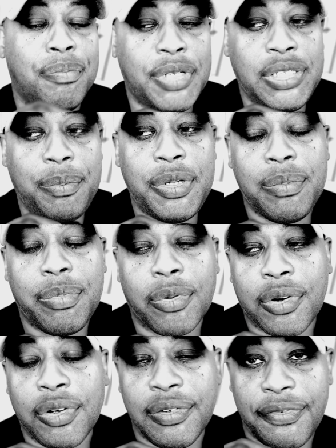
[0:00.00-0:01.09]
Many people
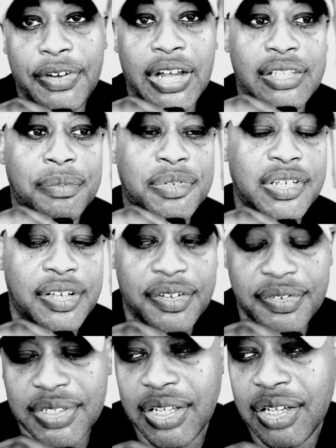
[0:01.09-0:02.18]
are going to find
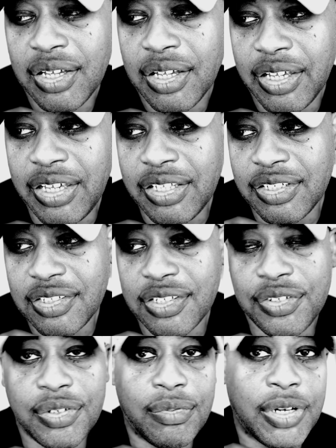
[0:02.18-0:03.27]
themselves in a
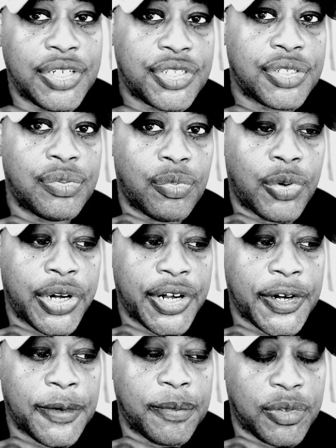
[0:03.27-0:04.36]
situation
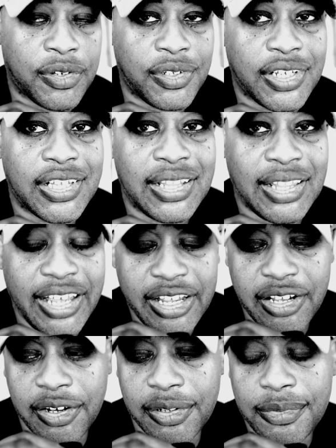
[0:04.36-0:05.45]
where they're going to get
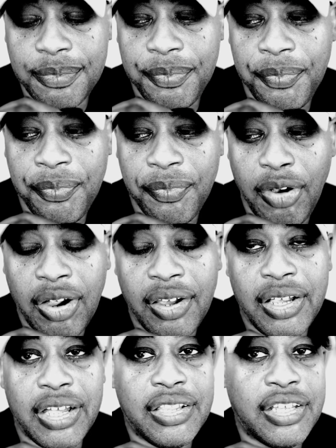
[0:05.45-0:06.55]
let go
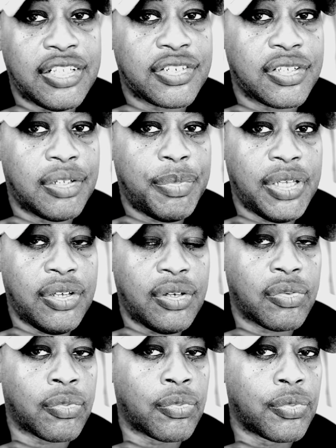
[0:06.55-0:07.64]
and then it's going to be
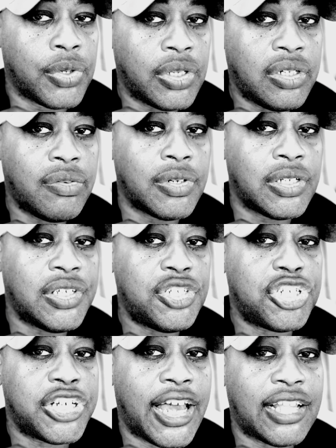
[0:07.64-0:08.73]
really really
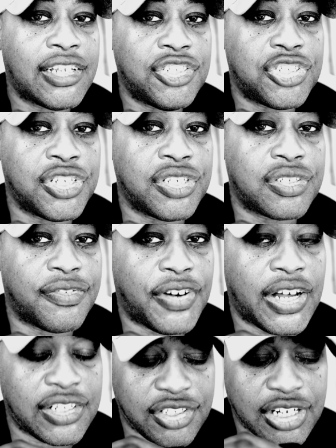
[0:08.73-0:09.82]
challenging to
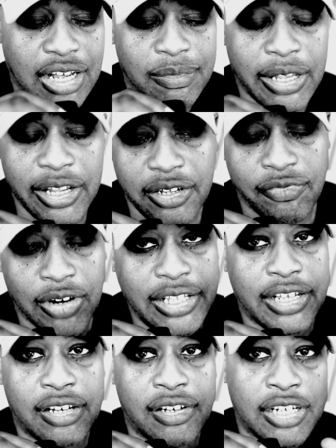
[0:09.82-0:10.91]
find a job like right
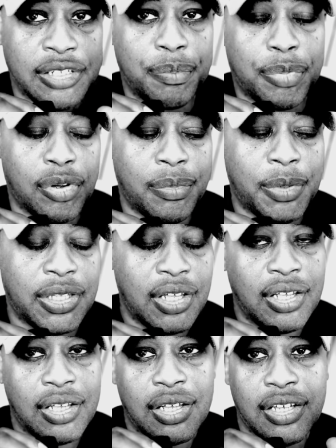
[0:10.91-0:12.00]
now unemployment
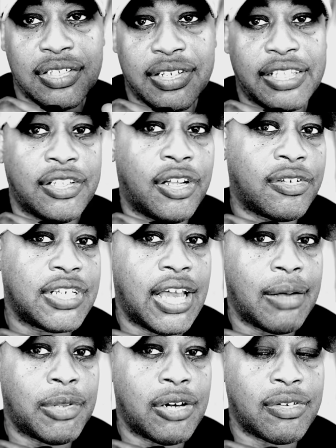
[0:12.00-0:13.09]
is at an
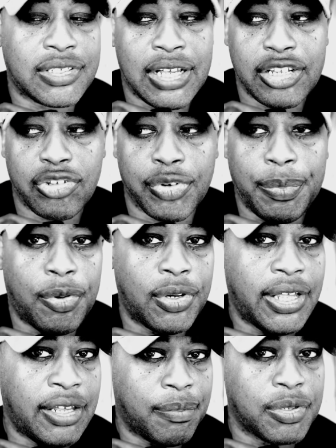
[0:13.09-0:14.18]
all-time low it's like
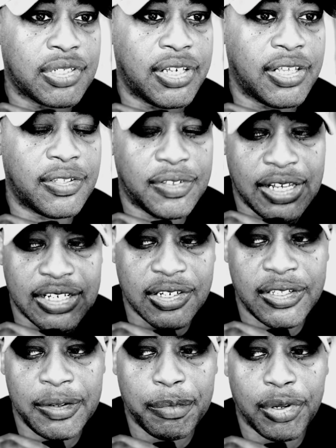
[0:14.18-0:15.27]
3.8% that's
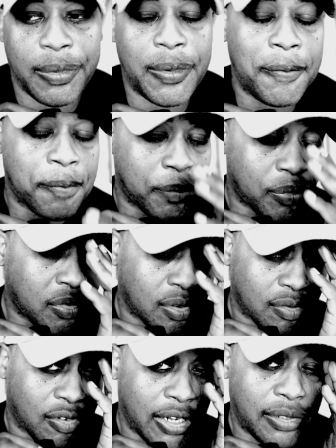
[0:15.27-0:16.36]
unemployment
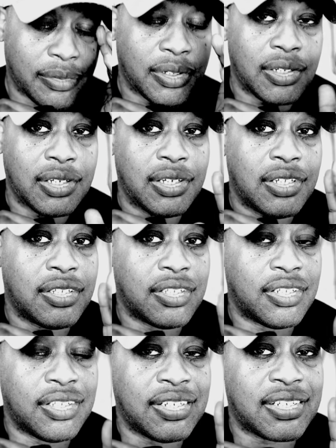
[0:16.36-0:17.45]
right
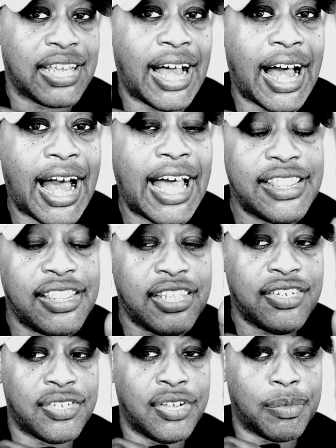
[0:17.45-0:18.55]
it's hiding
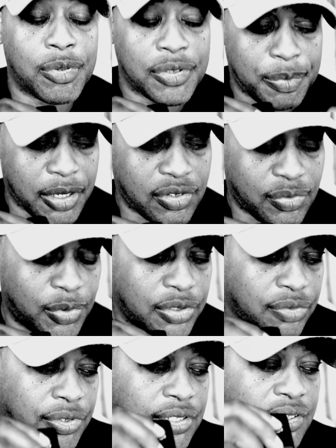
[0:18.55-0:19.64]
these numbers because one
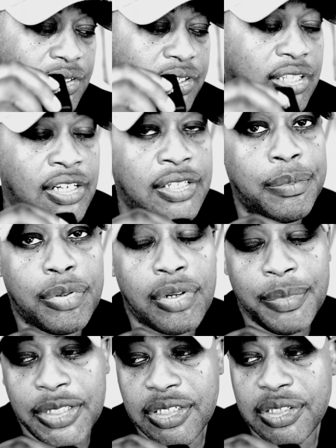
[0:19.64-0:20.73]
of the reasons that
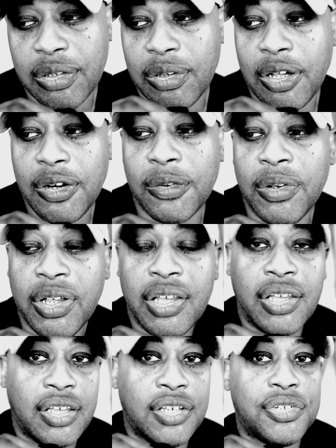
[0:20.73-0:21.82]
unemployment is so low
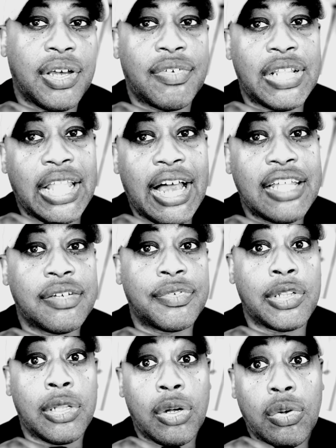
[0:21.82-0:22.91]
is you have a lot of
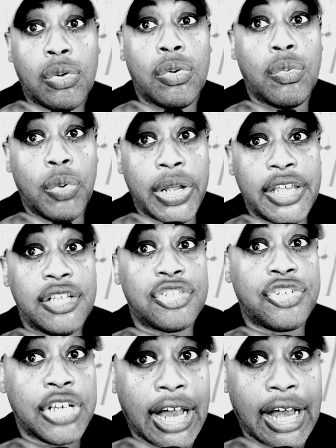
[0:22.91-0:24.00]
low
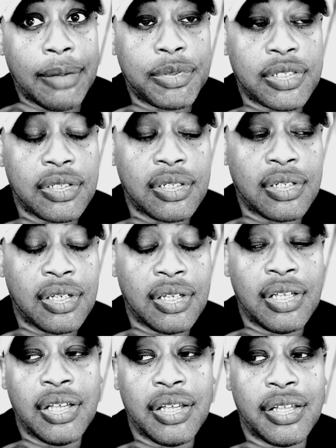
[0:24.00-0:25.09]
wage jobs
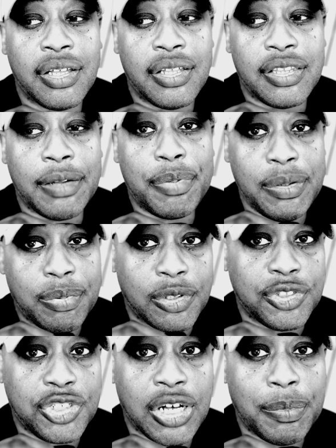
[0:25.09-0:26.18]
that people
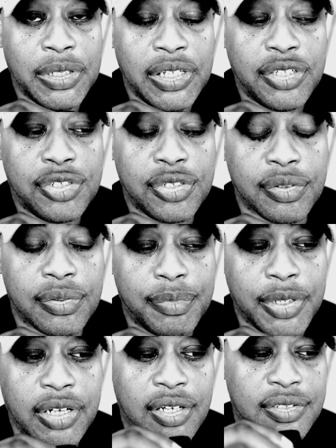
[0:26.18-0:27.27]
are jumping into
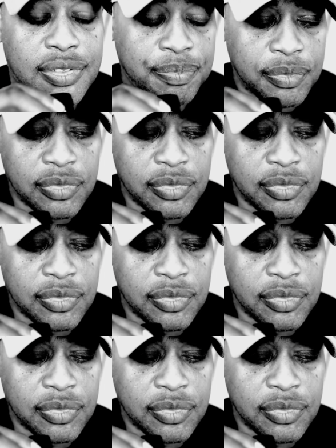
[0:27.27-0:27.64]
because